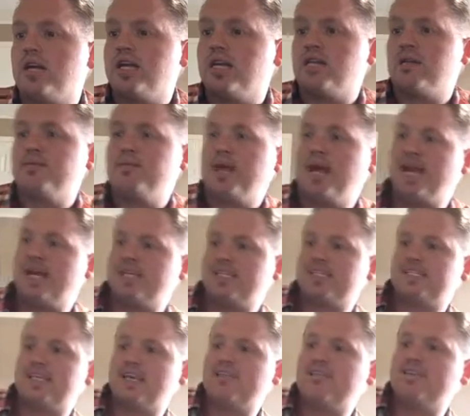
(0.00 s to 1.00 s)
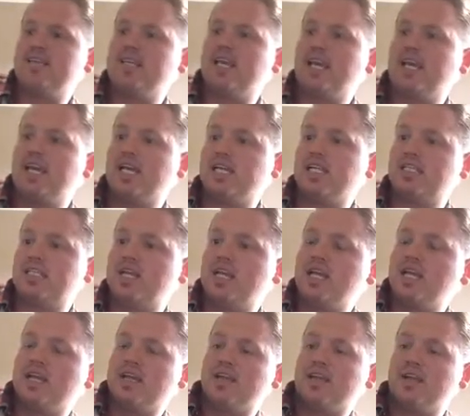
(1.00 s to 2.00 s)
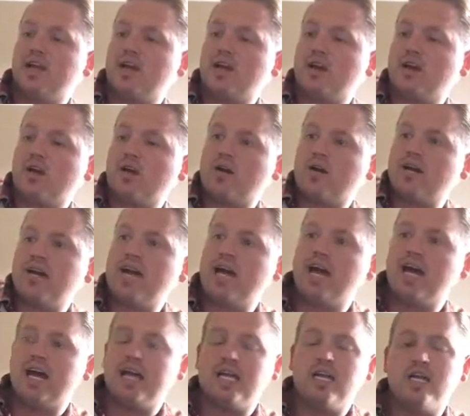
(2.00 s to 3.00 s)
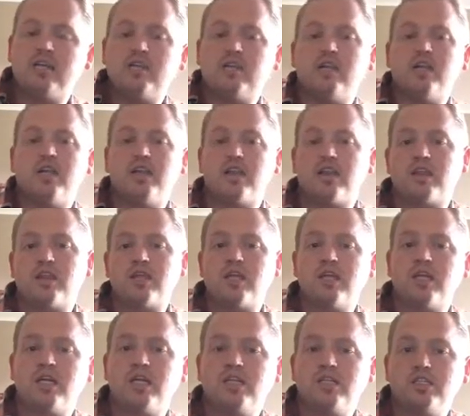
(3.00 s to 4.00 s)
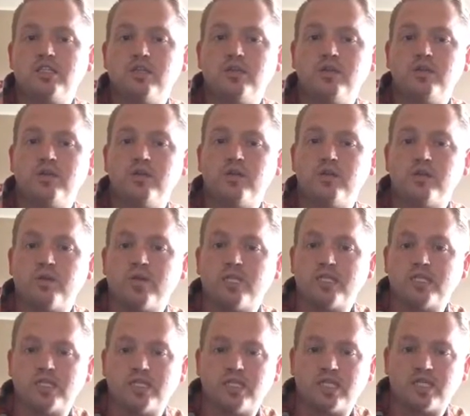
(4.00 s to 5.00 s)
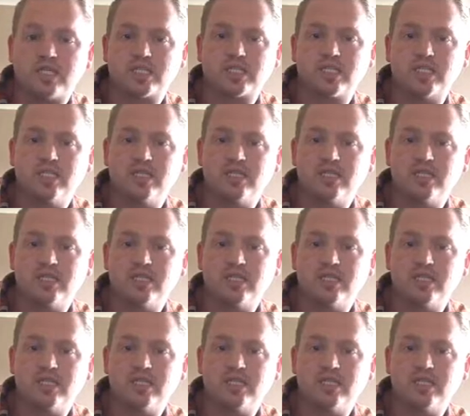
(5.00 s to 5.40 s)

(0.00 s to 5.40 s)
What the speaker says: the past 7 days, there are 932 new listings.